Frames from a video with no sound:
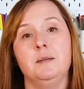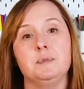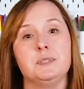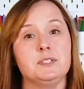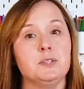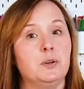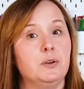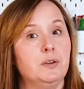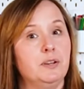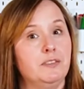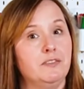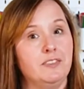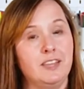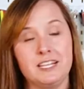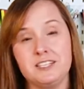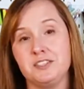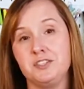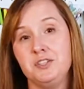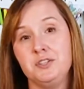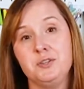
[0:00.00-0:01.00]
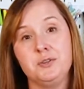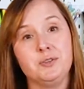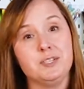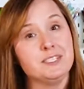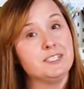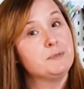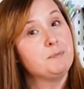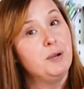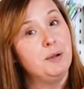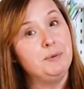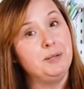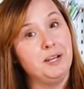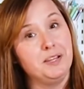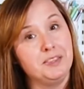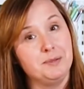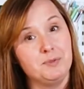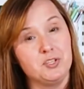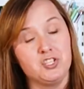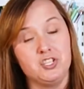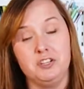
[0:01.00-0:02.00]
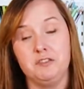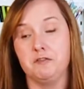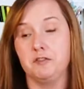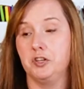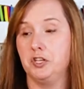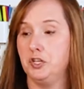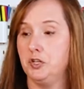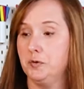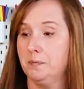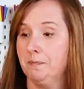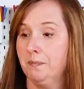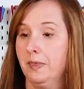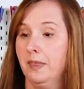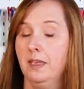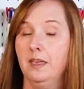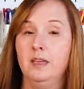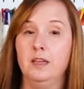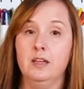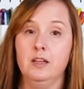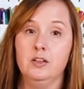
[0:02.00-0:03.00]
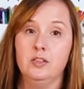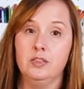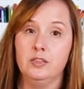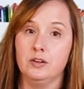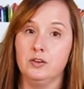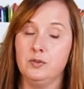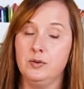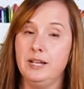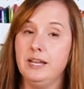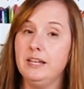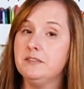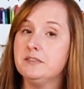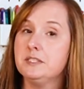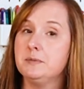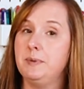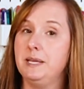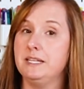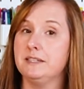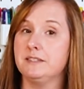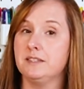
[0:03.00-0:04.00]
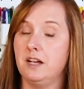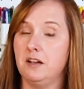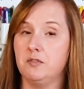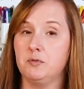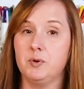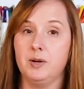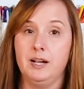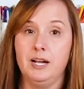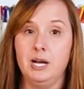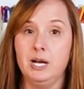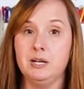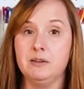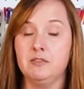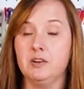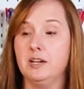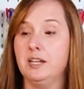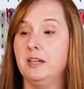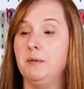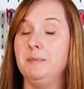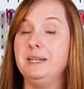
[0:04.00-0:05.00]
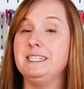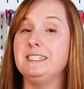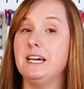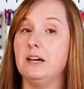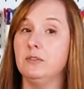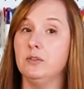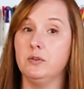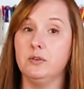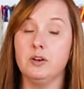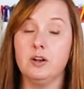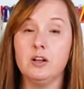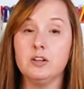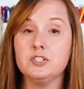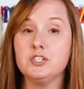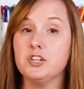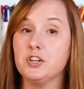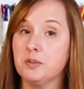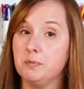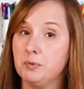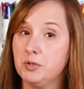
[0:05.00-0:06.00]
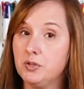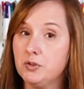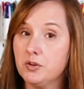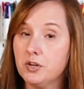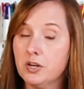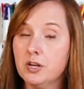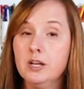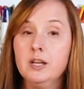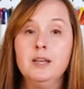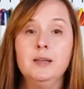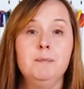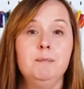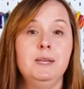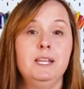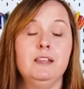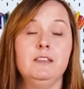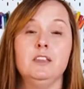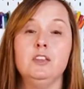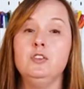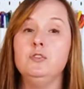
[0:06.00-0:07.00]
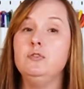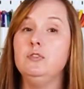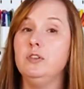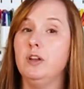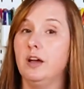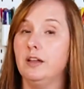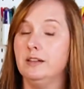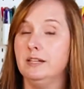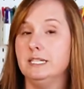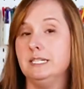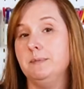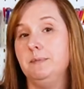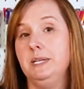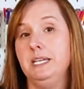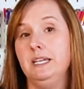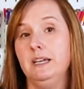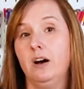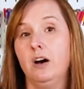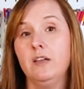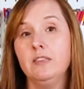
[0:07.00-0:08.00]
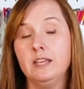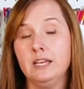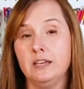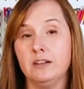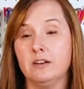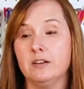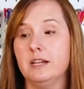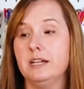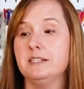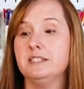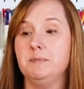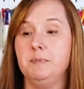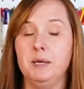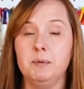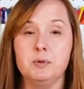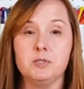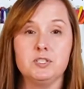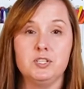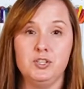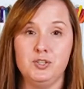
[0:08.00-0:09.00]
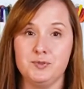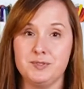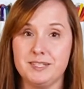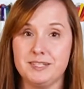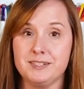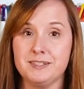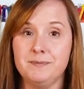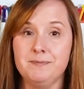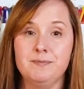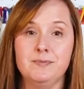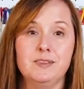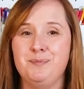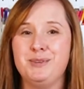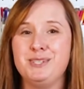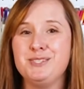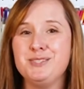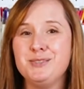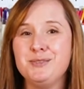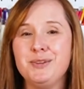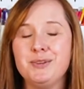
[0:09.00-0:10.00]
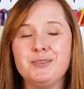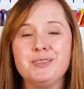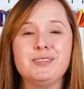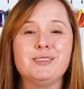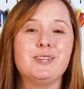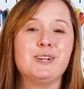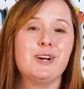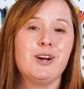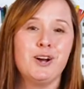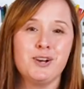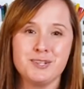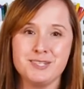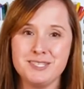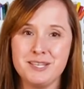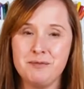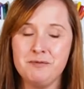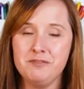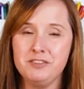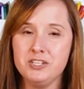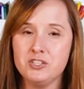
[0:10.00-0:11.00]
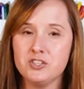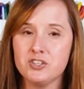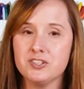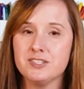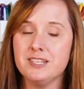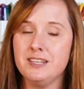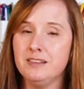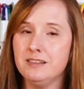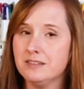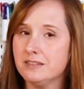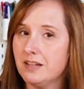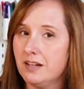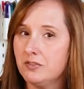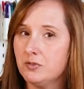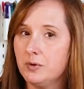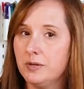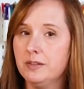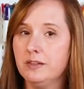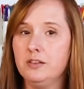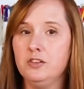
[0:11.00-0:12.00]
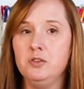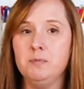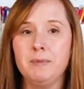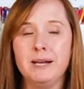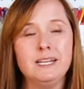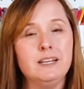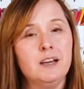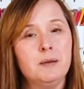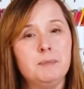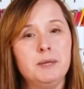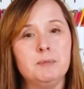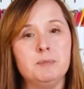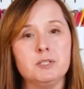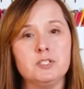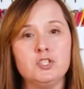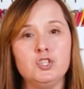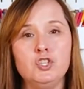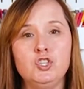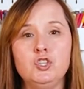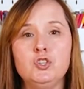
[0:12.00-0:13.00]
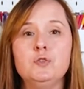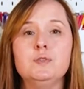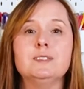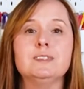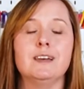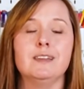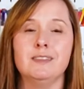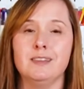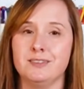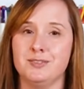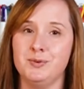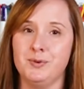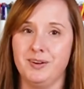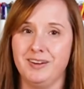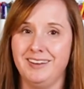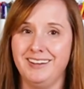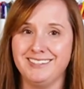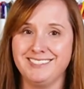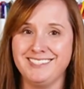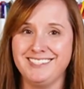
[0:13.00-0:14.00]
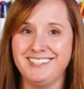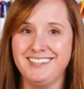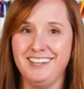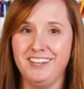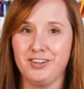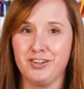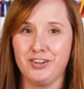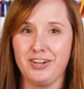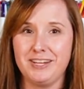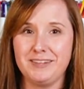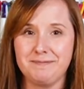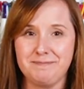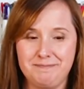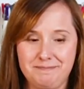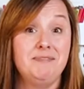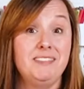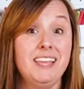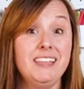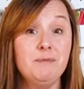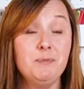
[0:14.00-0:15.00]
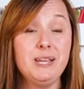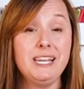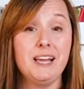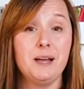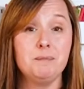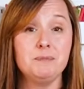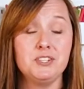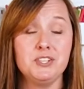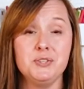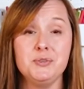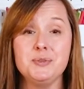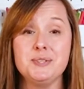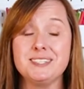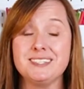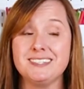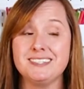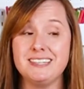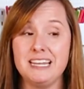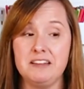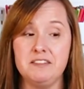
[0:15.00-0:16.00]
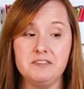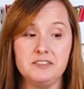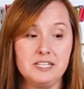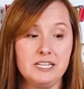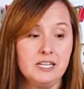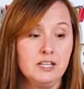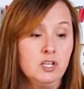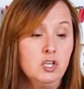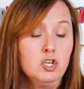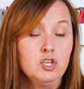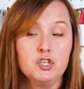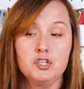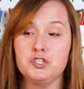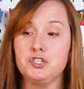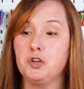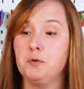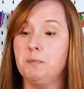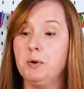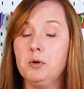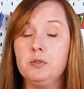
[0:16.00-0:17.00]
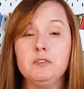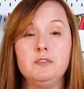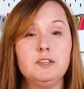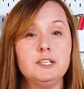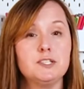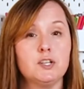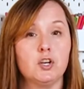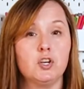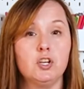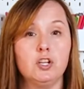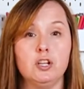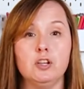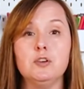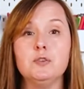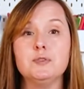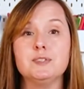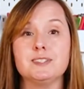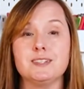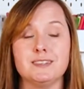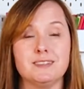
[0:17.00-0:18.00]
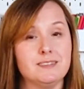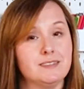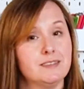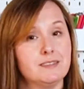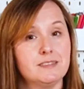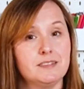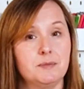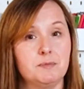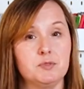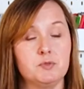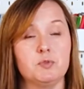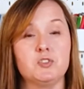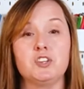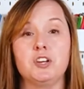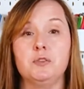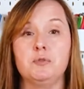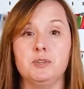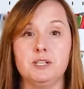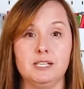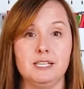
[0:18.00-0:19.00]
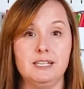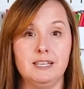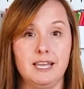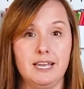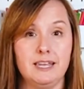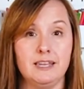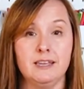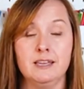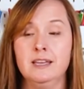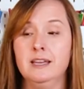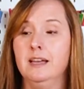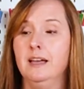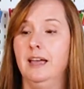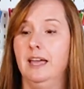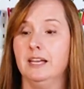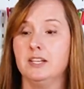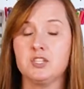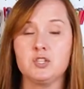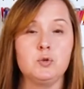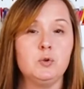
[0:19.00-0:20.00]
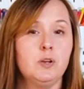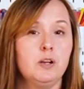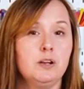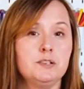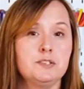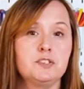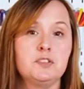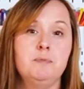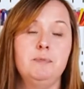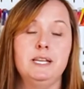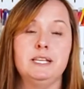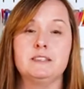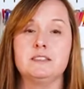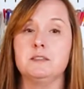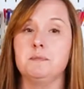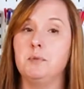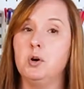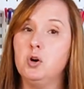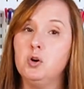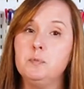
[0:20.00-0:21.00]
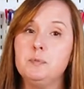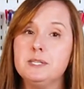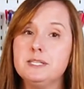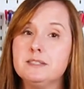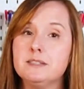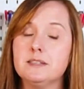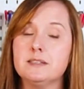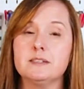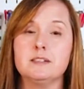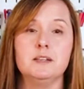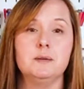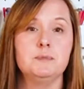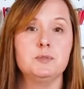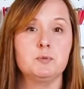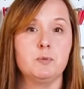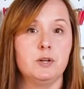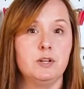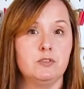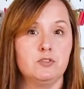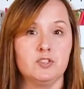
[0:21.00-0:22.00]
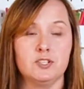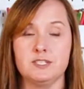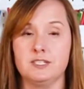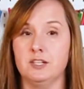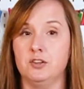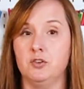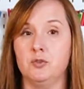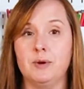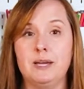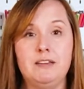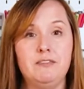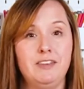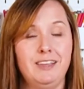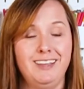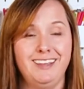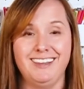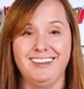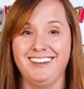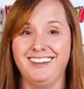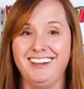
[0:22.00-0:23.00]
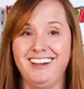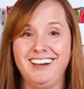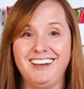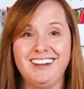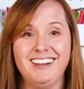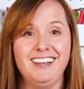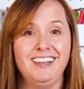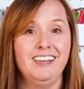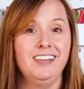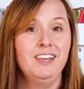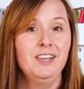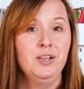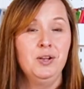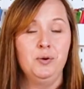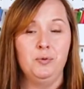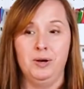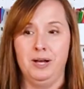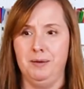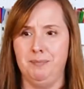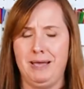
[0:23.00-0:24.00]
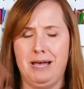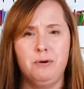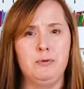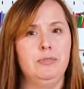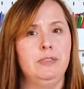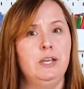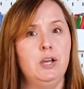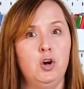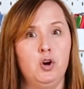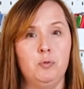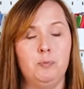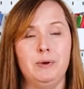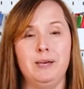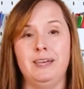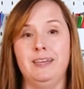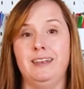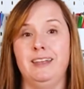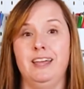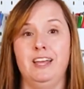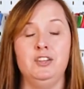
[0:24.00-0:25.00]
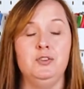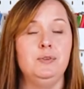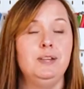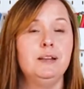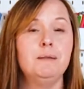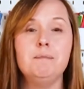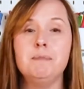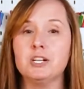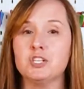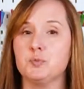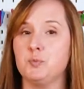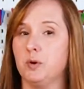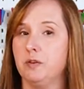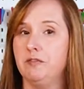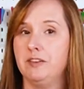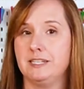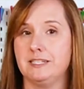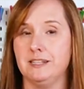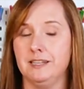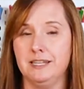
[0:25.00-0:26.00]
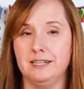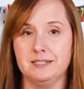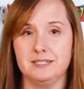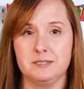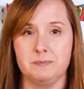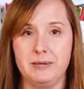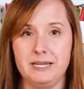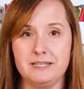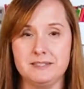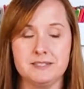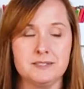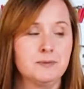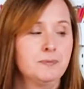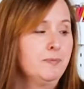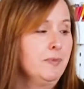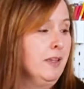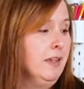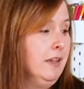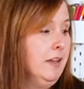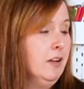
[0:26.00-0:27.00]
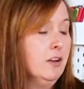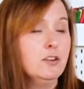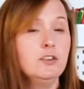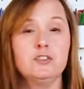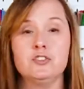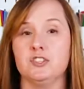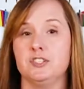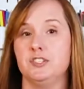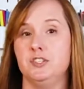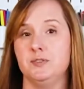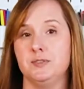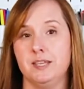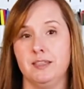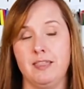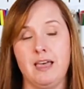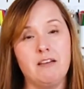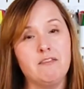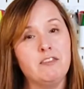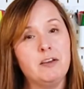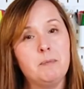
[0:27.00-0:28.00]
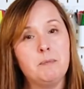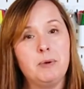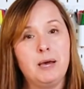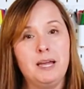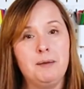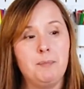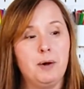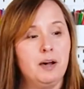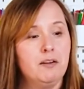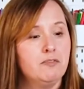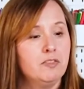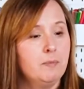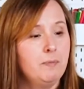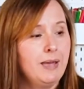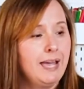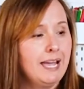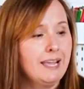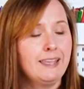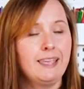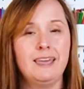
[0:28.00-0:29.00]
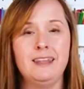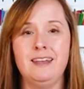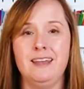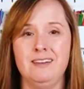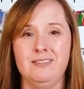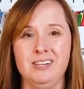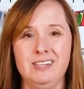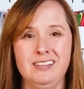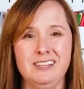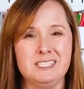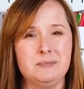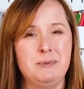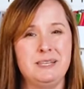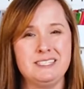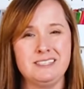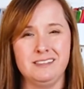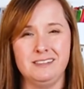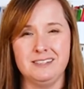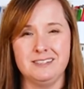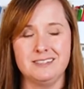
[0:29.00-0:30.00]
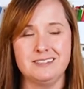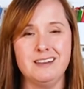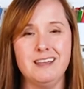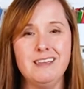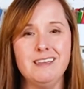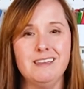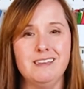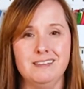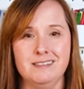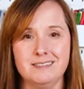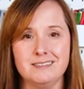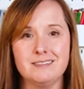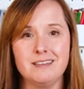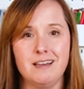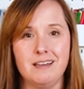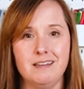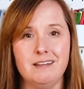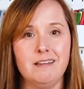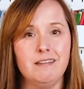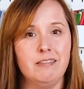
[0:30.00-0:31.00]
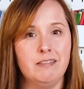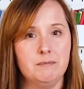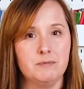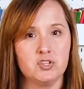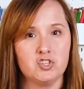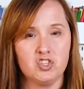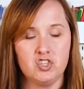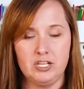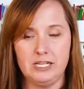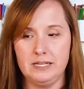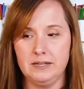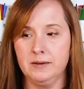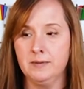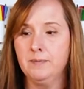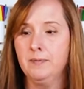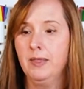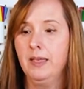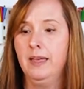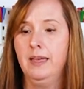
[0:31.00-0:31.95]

So if that's you, this is probably not the machine for you. The Creative Space software, however, can be downloaded onto your computer, meaning that you do not need to be on the internet to be able to use it. But do note that there are some features in the software that you might not be able to use unless you are connected to the internet. Then we come to safety. So both of these are closed systems, which I really like. xTool also makes some open systems where you're just engraving and cutting out in the open, and you need a much more ventilated space. Here you're just using that vent pipe off the back, and everything is basically staying inside the machine.